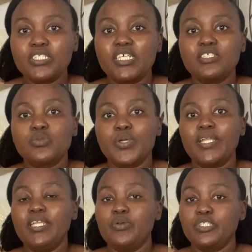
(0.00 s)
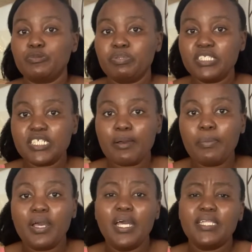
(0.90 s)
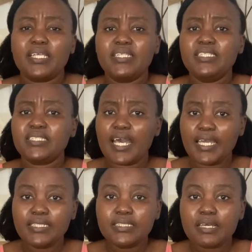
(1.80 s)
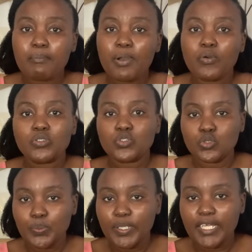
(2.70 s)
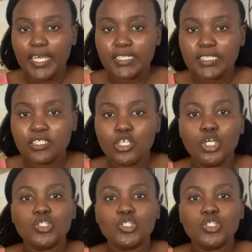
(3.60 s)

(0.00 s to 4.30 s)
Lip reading: That is when it was picked up that this ID number was duplicated,